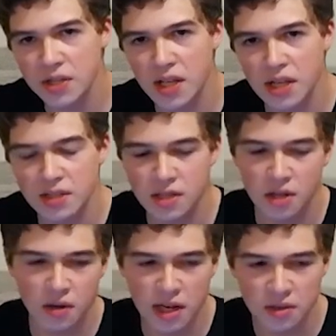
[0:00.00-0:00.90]
set,
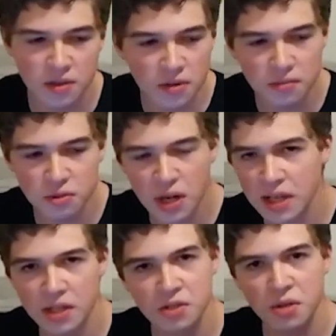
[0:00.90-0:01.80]
so I try to
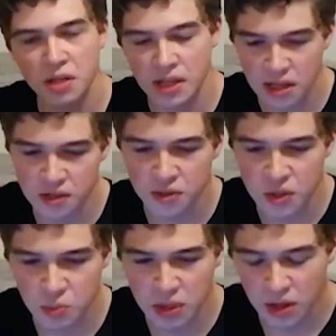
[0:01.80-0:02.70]
integrate that into his
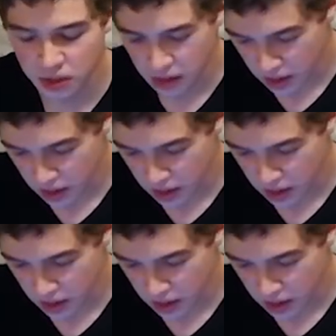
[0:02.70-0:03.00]
build.